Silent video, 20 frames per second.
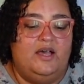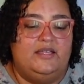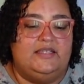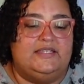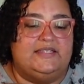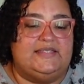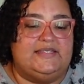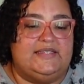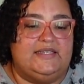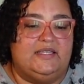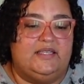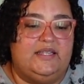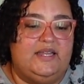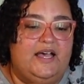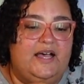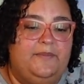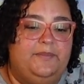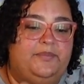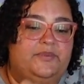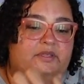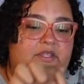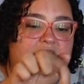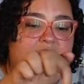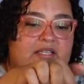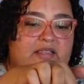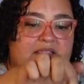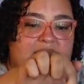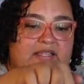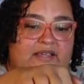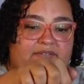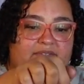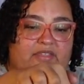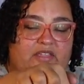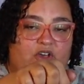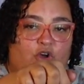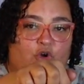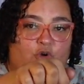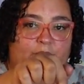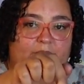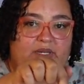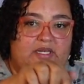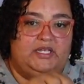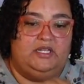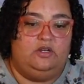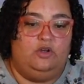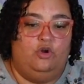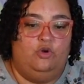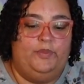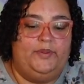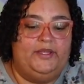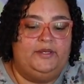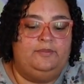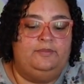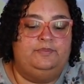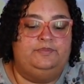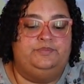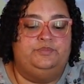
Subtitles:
You seal it up, you leave the opening open,